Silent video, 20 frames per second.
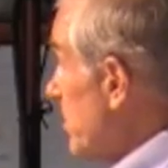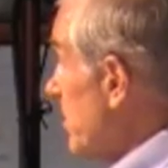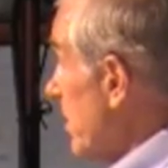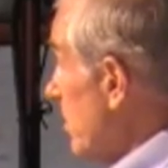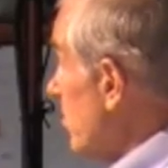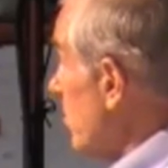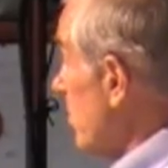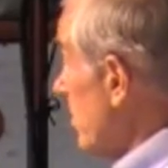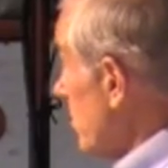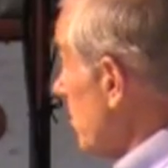"You
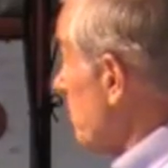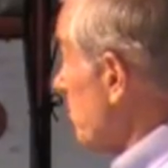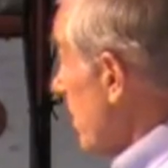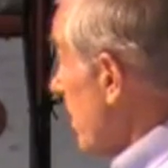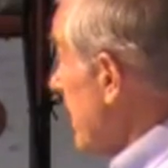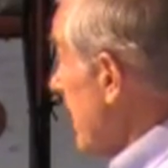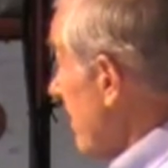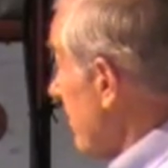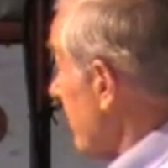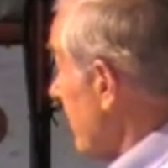know, it'll
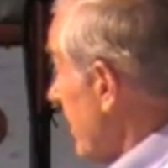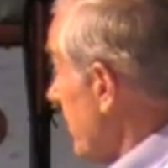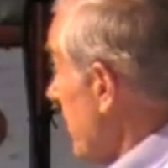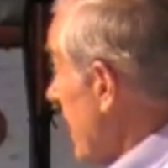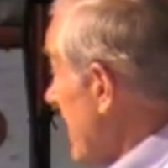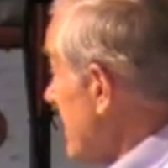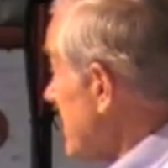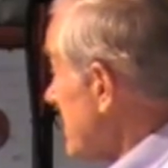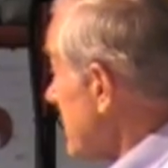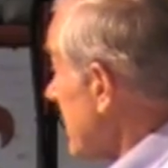probably have a lot of
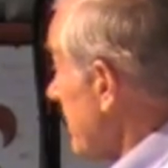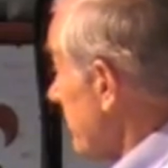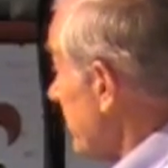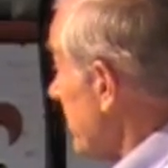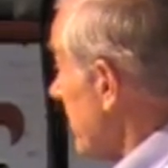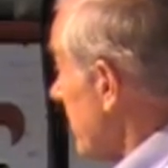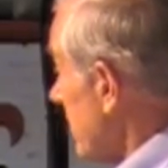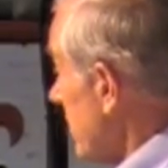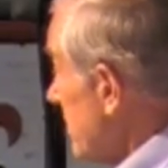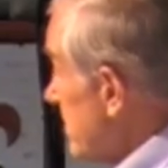bad stuff
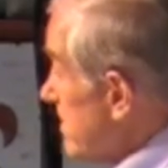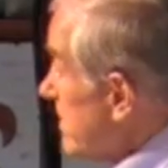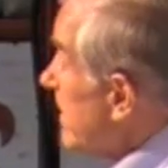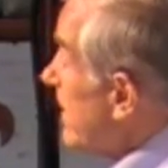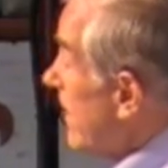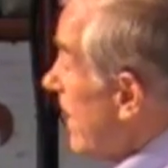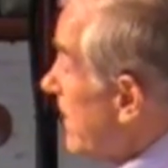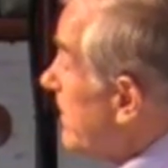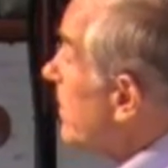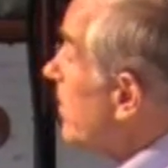in it." He said,
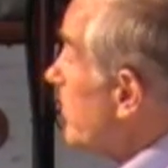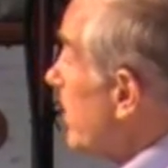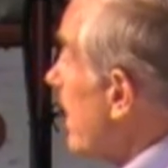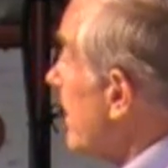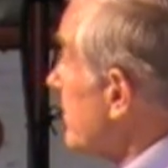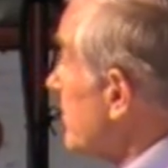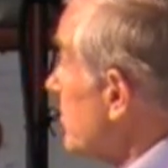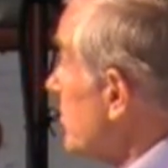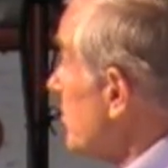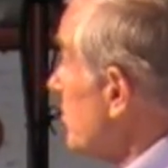"Yeah, I know
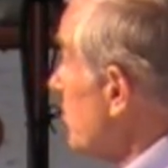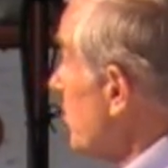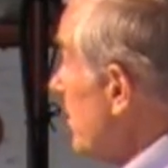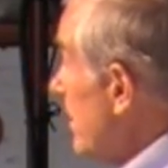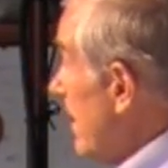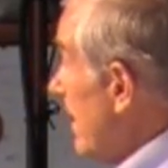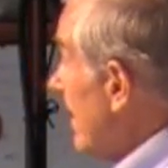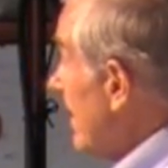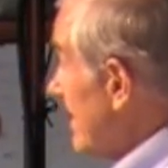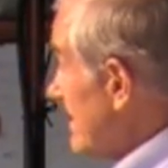that too."
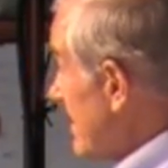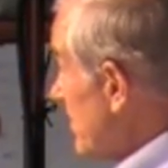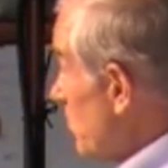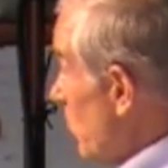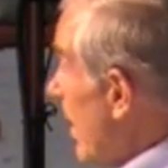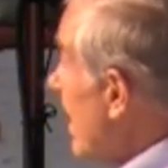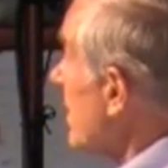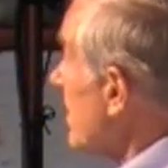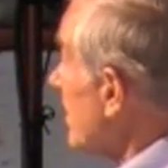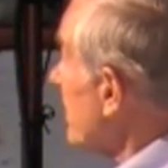And I said,
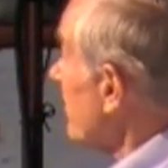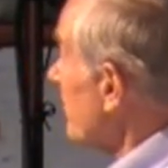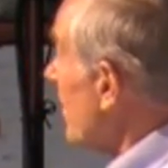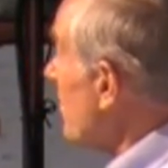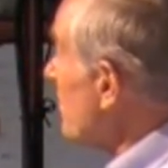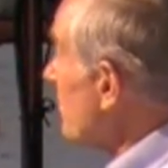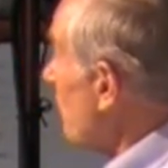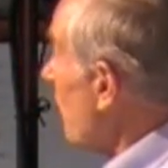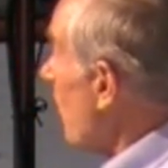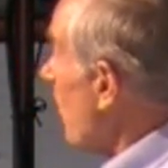"Why are you going to
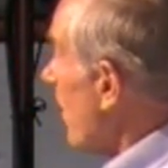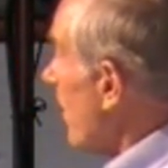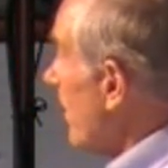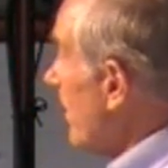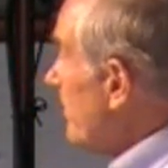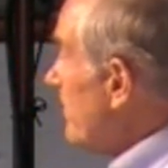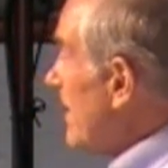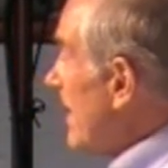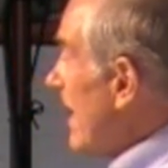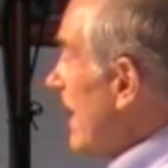vote for it?"
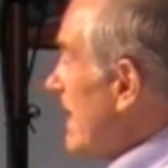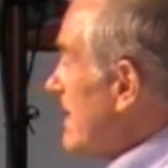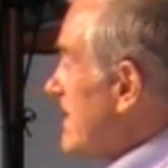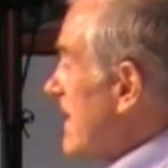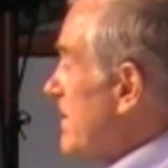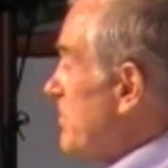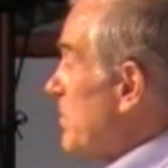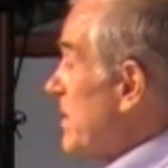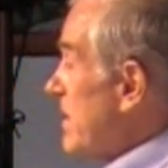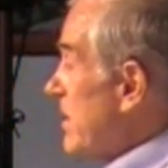He
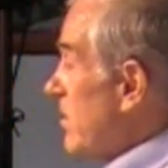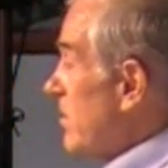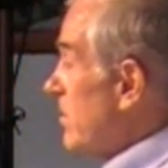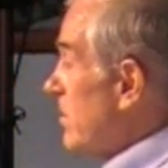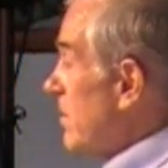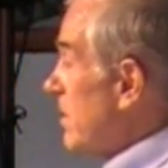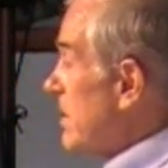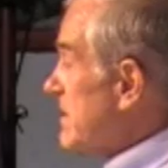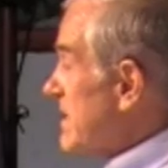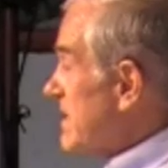said,
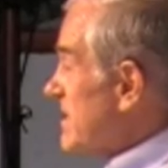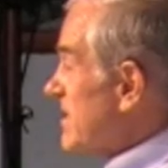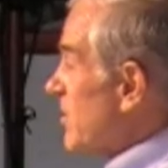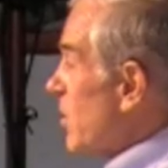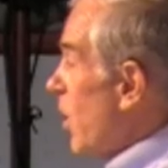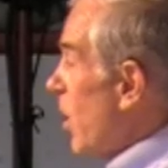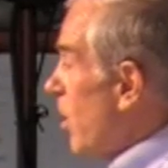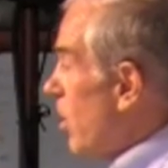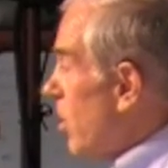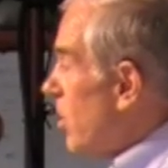"Because it's
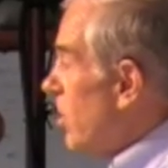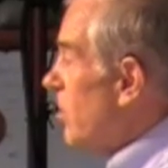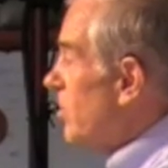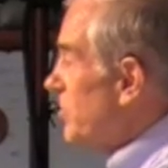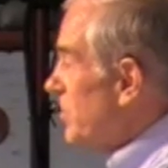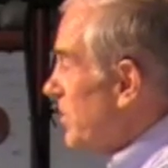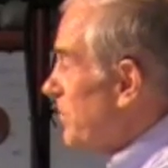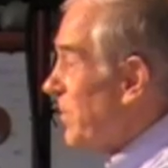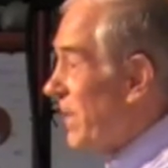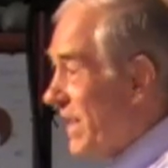
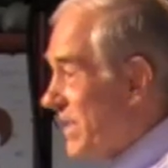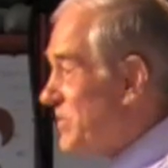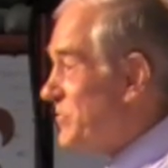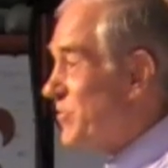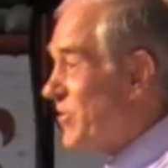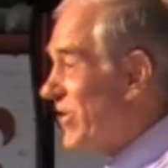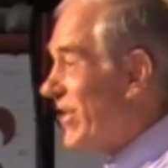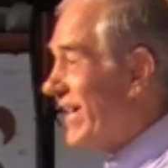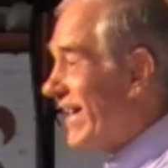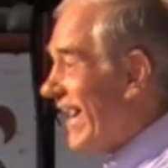called the
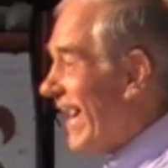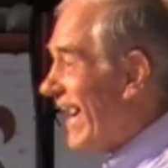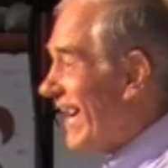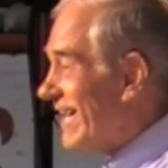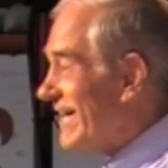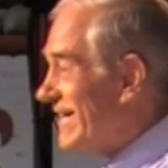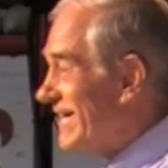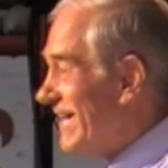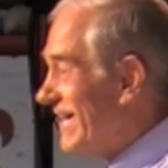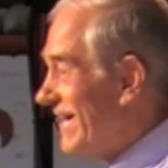Patriot
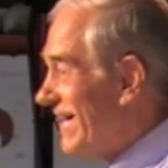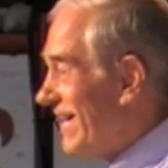Act."